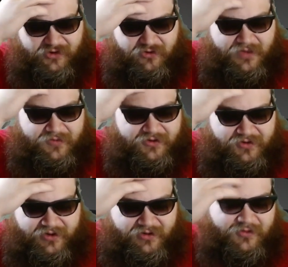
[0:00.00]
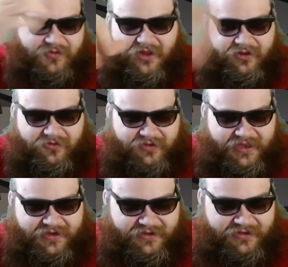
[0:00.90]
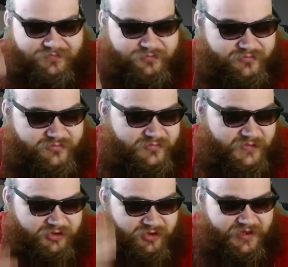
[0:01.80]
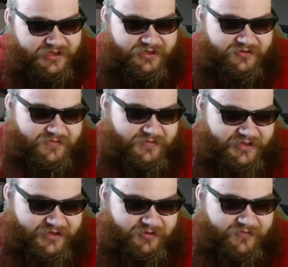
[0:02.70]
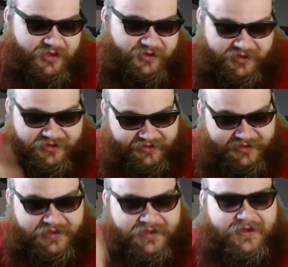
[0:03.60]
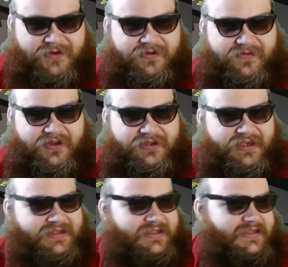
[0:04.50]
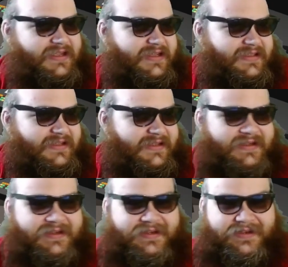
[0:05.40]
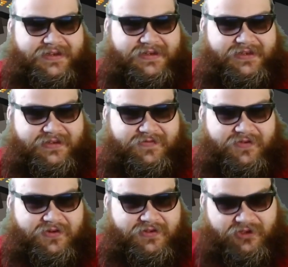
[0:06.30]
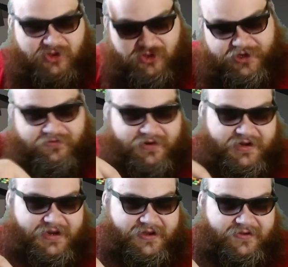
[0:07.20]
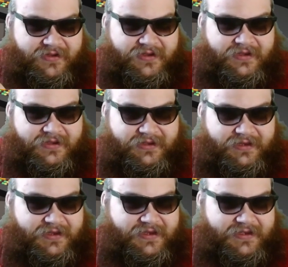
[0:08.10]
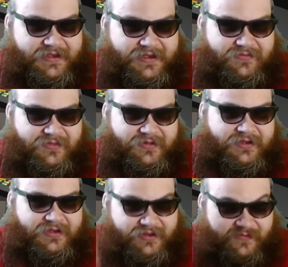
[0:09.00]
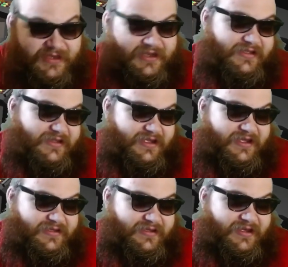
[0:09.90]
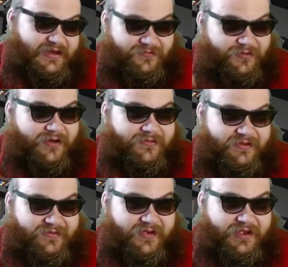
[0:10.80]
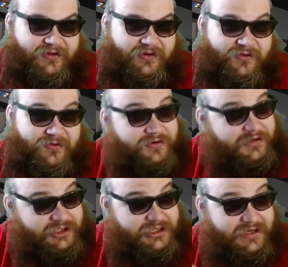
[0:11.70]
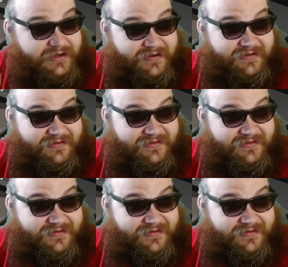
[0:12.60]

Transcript: actual episode title, but we all know what that is. Do I need to explain it? We've all done it. We've all taken the test. If you're in this chair right now, like I am, you've taken the test, and you probably failed, or you cheated.